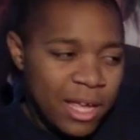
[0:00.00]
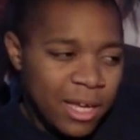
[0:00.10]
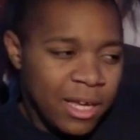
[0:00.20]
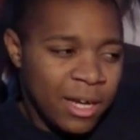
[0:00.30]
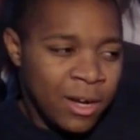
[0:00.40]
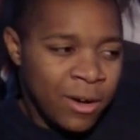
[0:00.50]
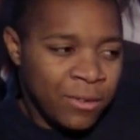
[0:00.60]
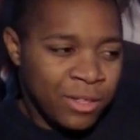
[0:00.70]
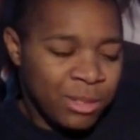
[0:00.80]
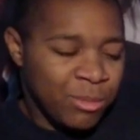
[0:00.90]
you
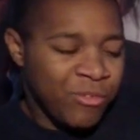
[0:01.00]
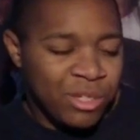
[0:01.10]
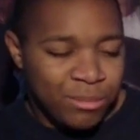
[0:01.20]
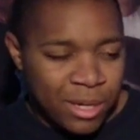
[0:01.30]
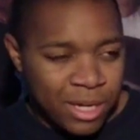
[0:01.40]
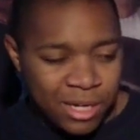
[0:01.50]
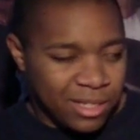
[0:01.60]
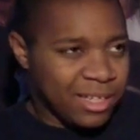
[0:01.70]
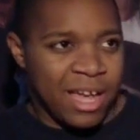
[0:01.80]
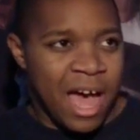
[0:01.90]
know, this movie's been
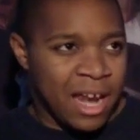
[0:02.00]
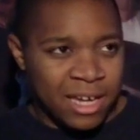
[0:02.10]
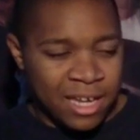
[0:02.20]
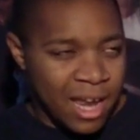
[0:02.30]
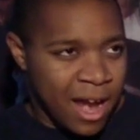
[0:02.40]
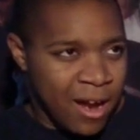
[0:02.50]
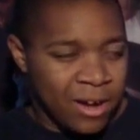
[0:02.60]
kind of in the air,